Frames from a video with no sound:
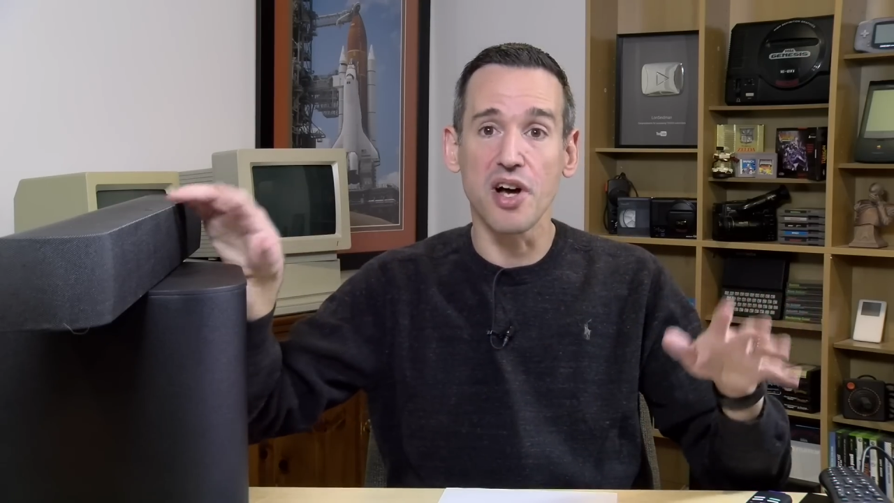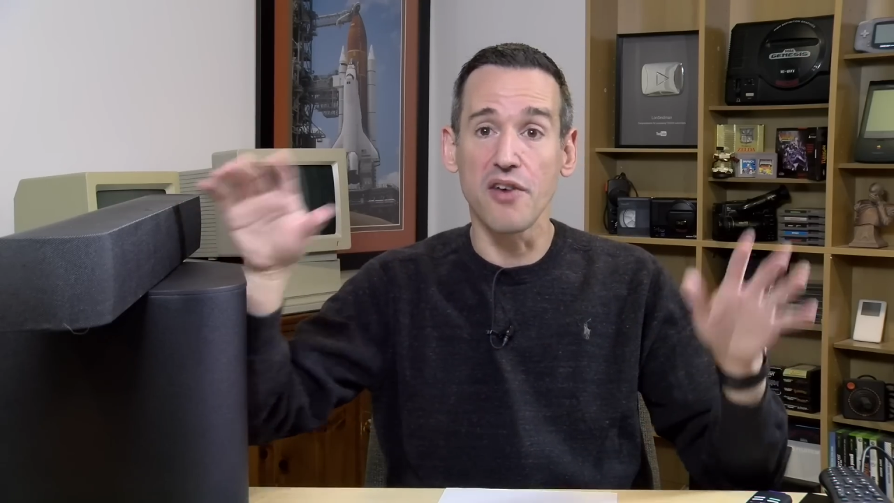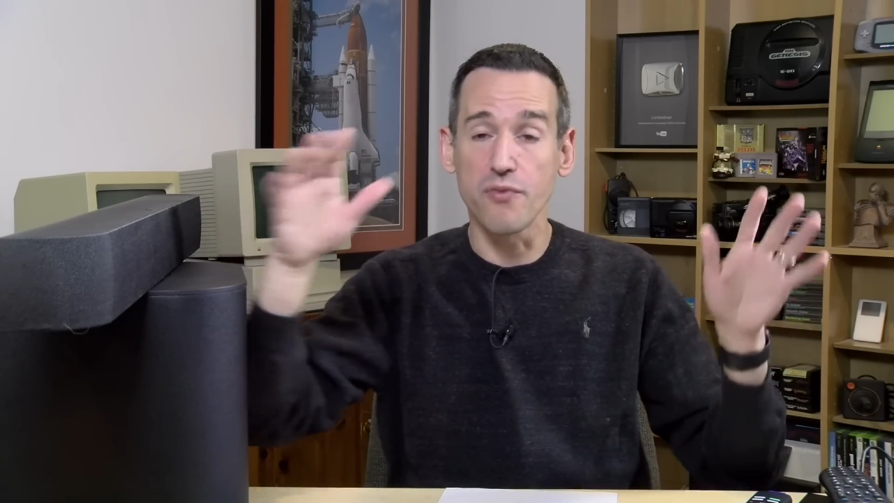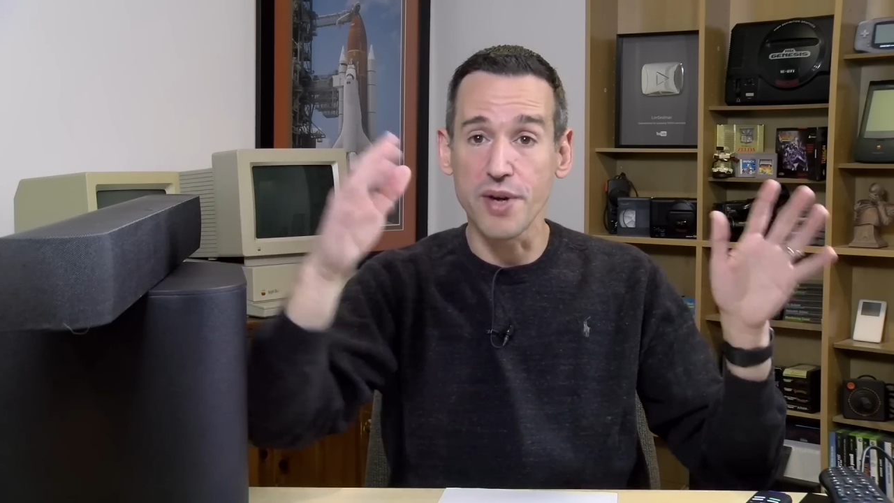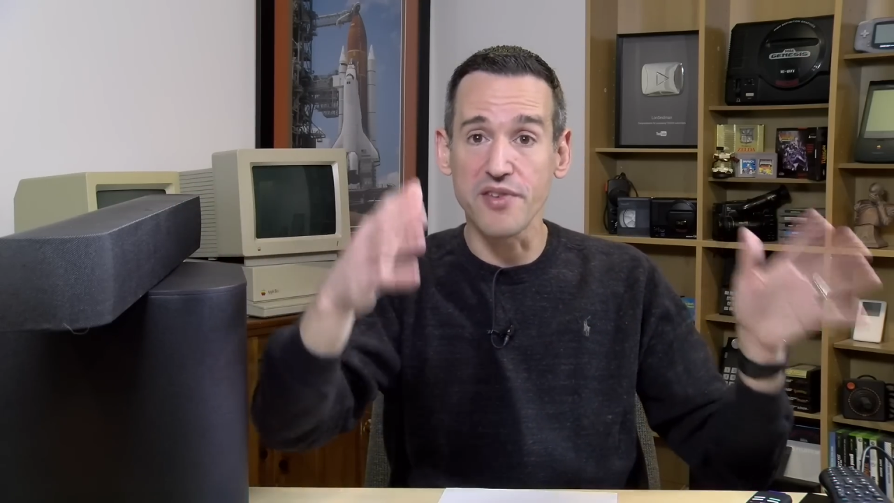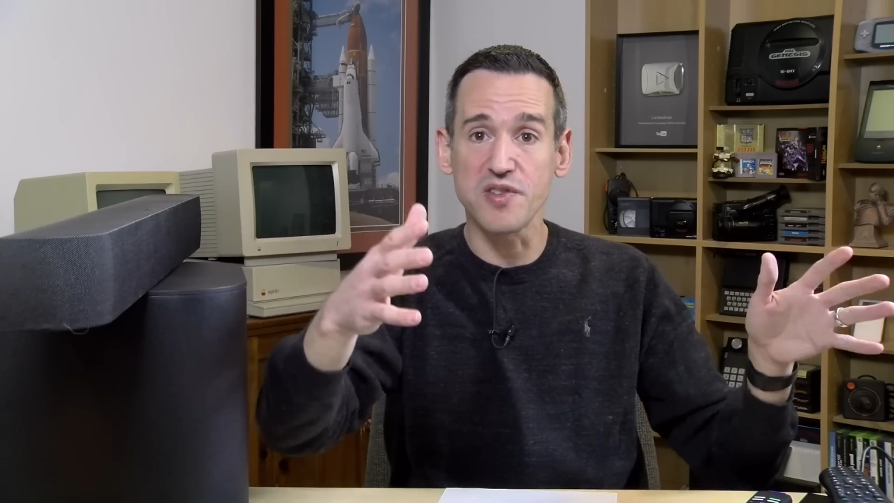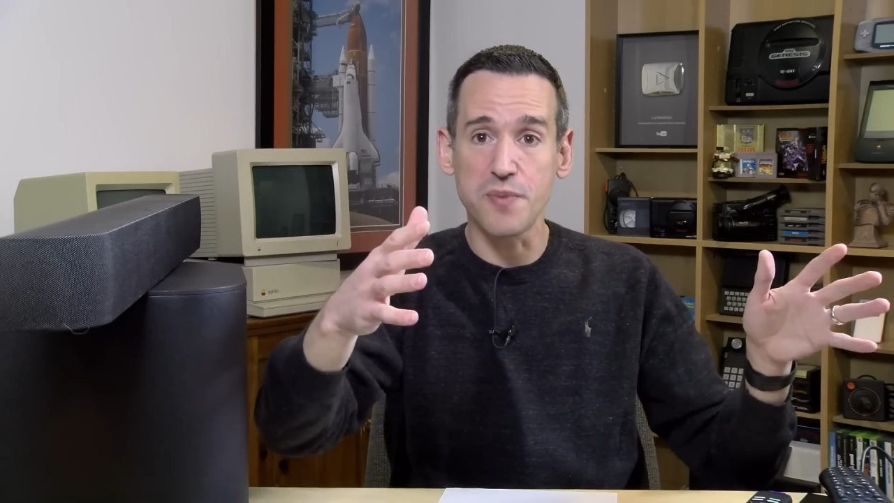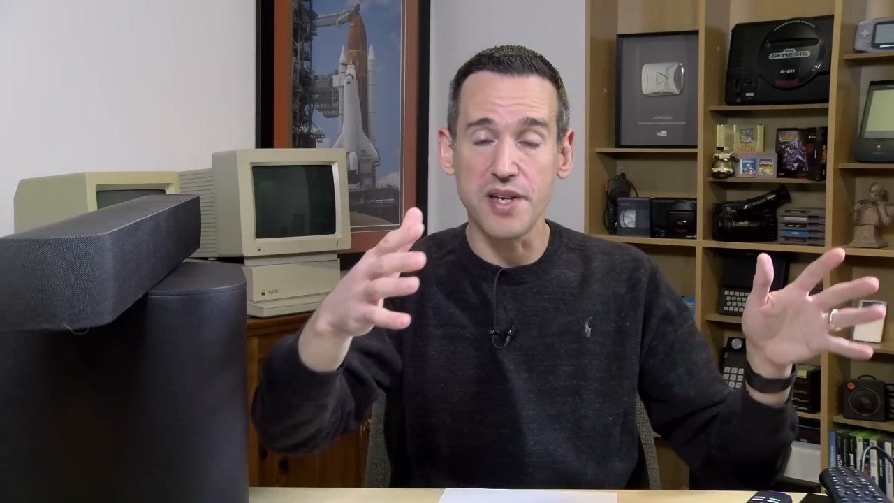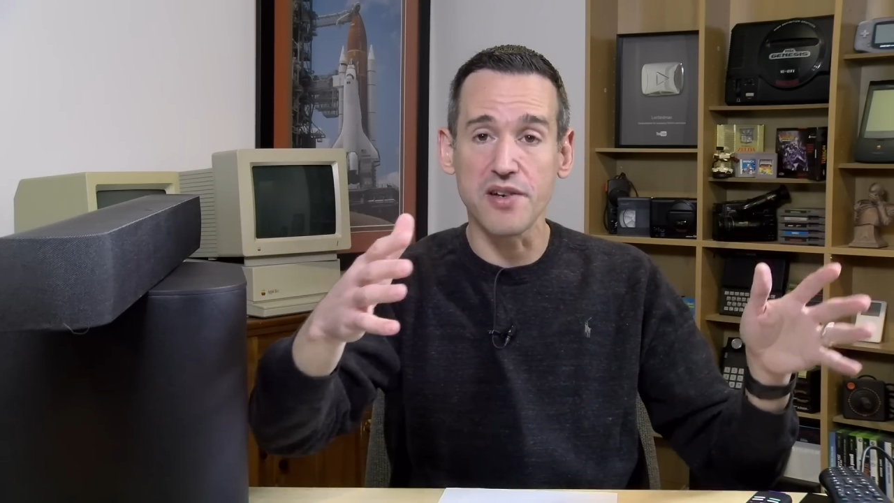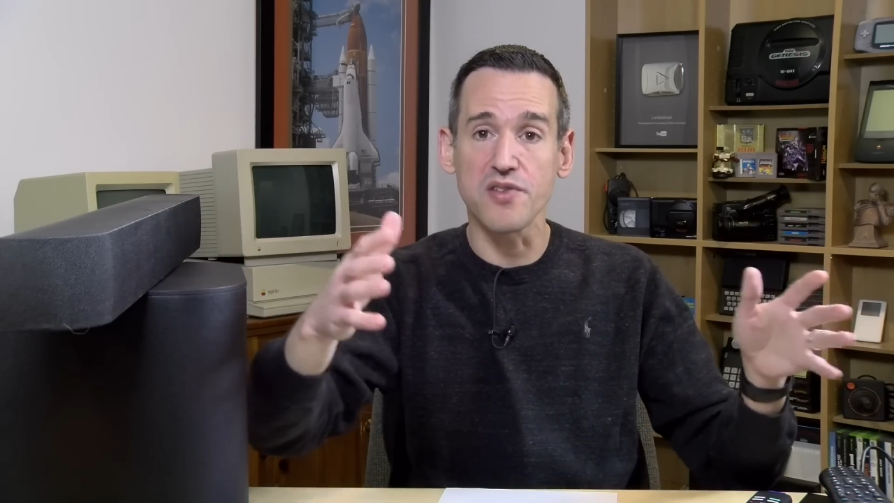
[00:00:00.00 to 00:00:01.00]
of rear
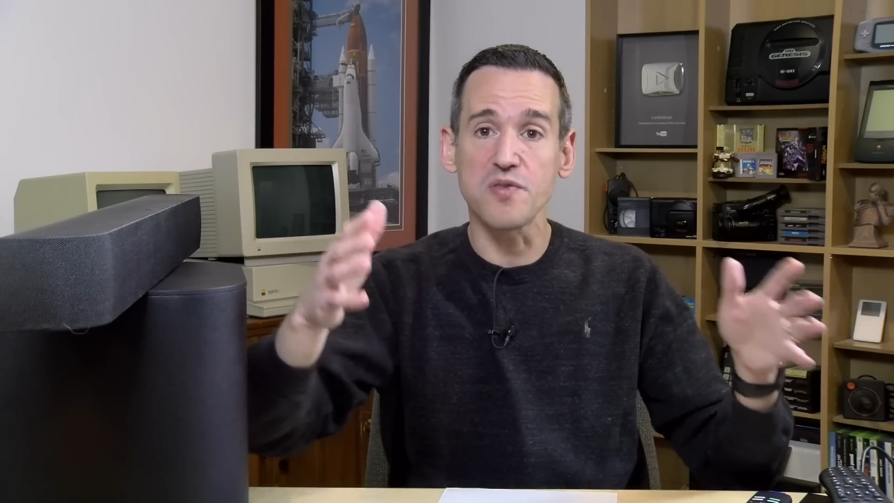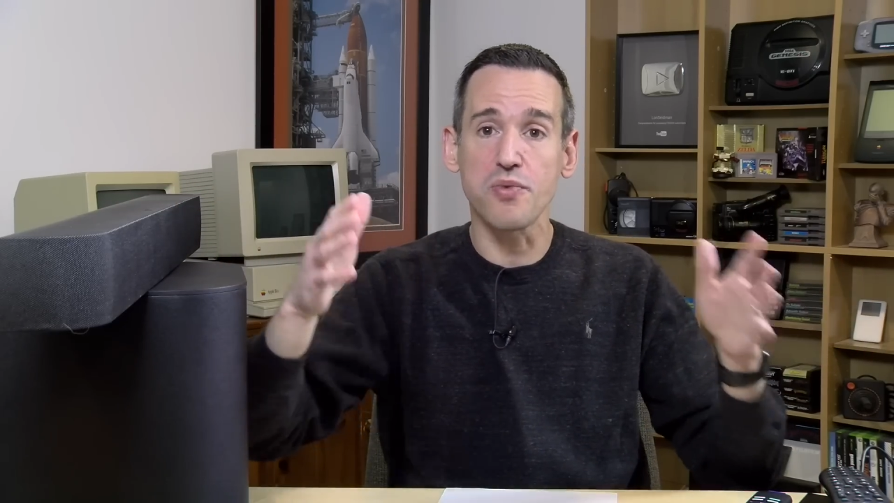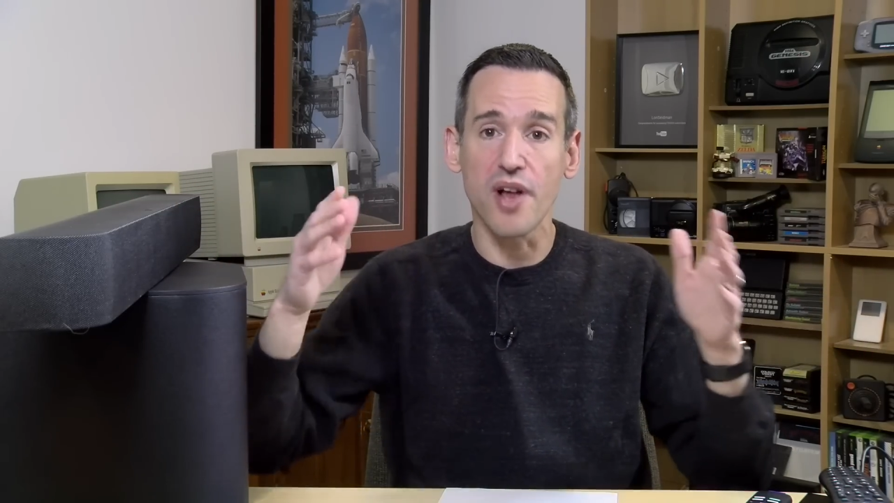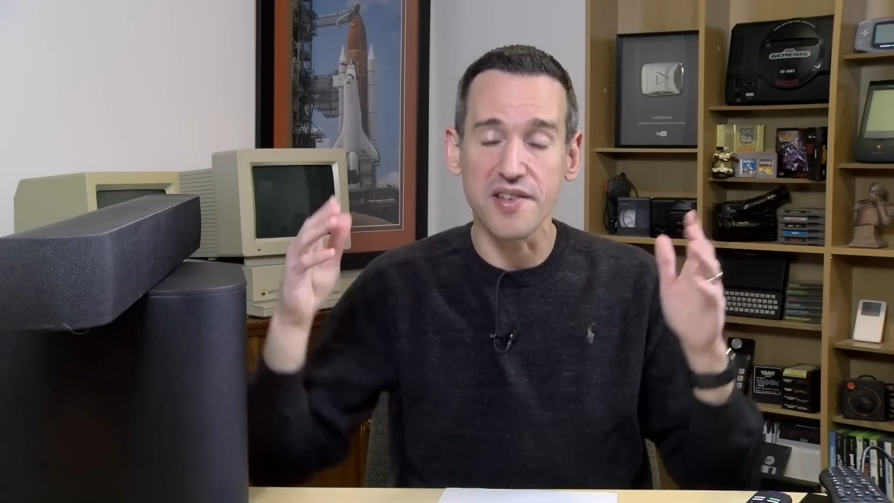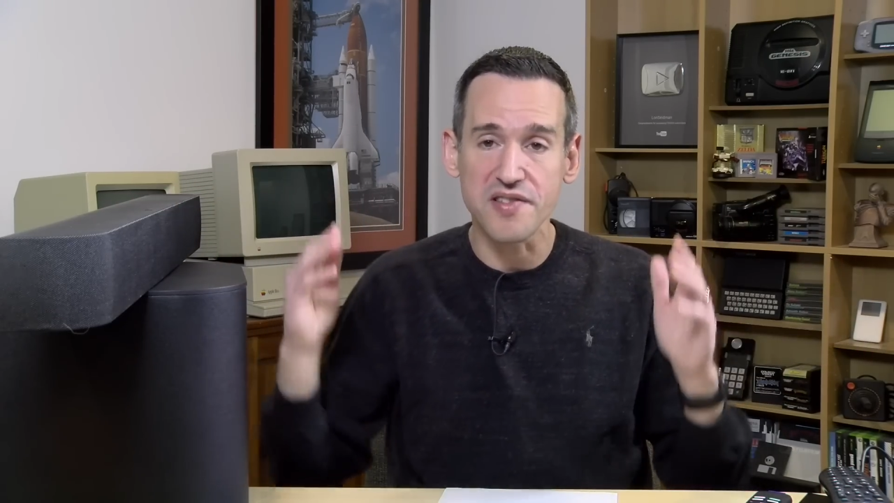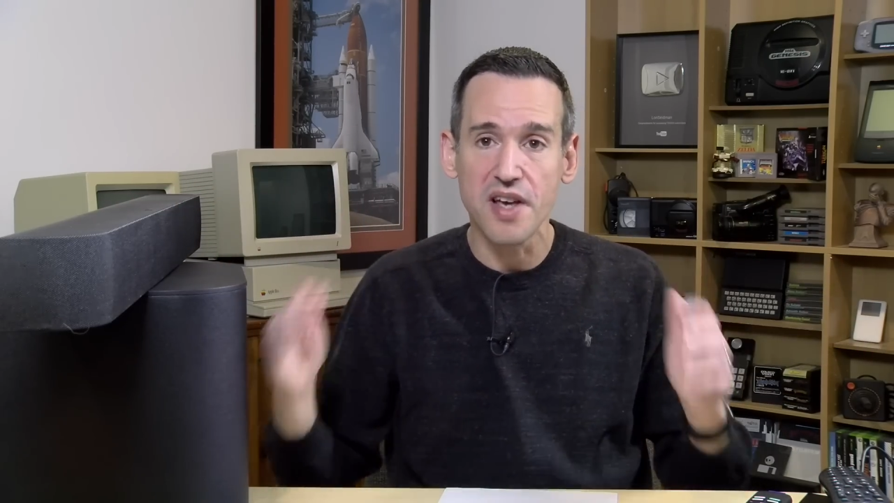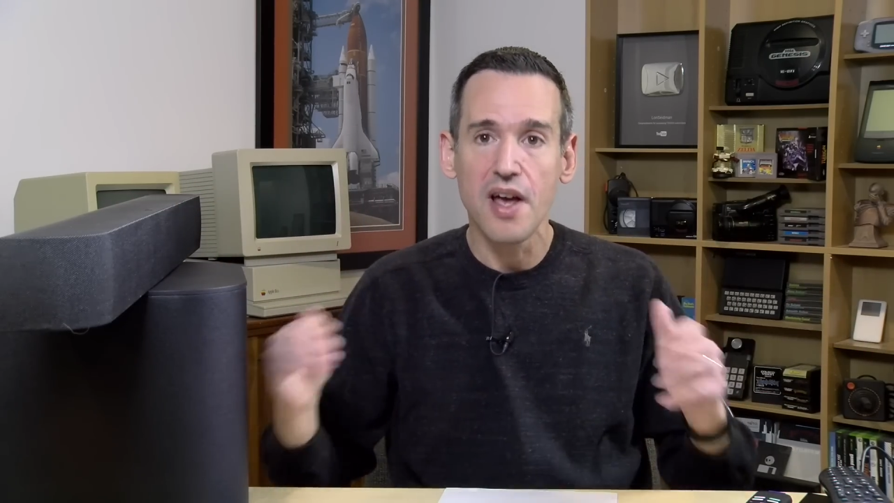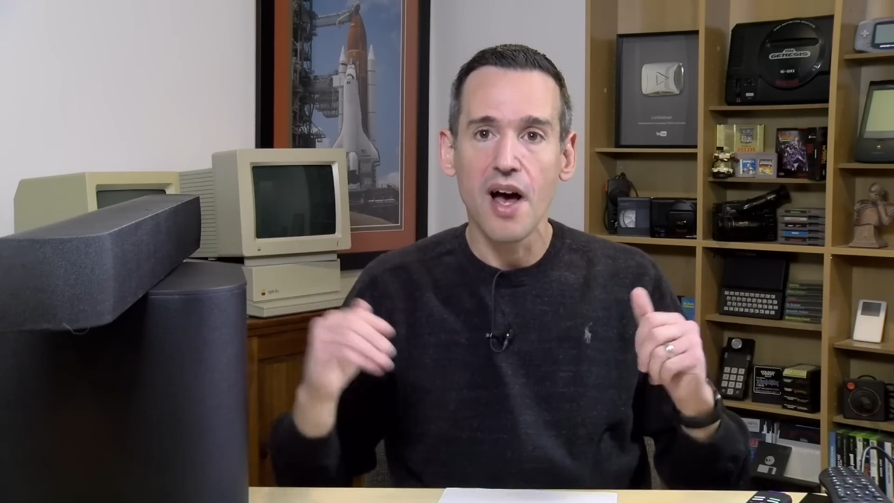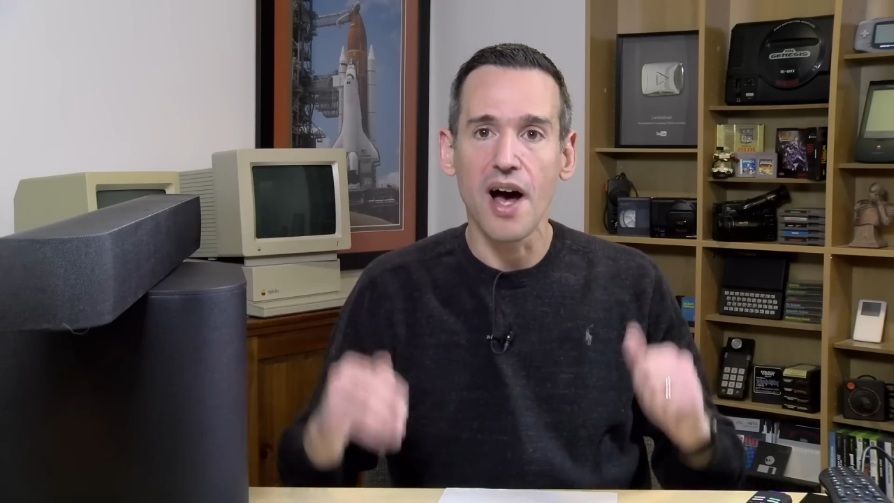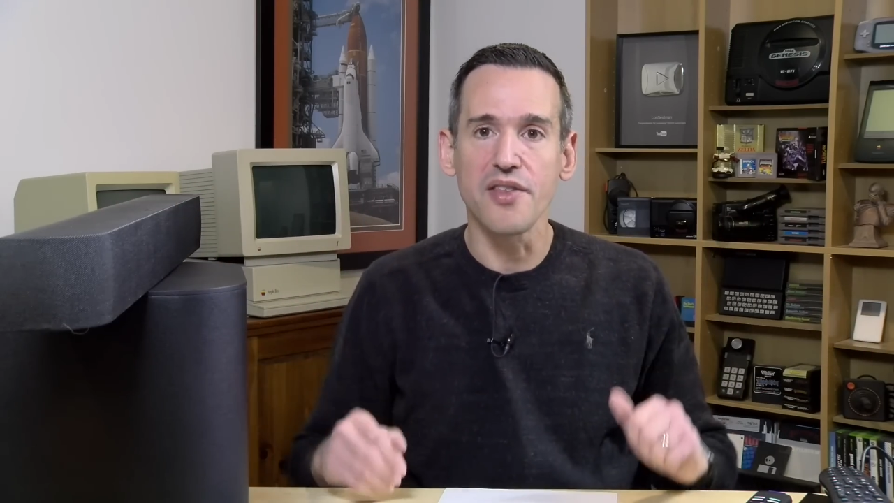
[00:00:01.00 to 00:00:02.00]
speakers plus
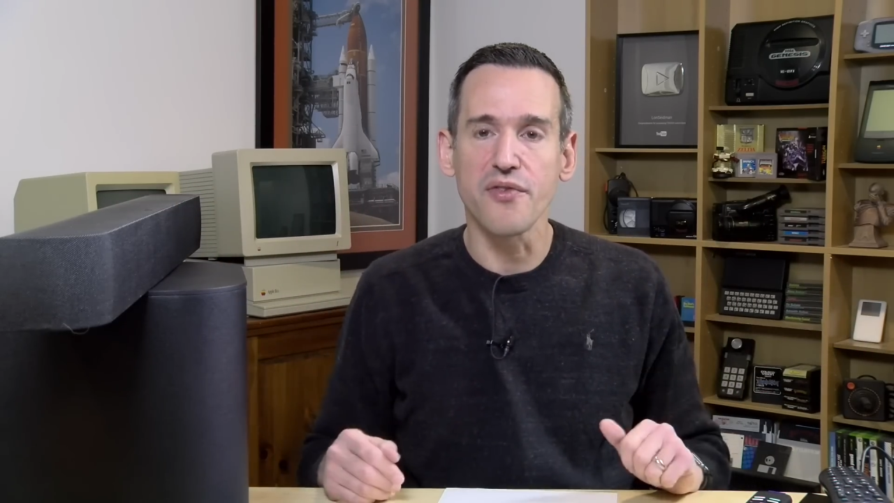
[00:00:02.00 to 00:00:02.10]
uh,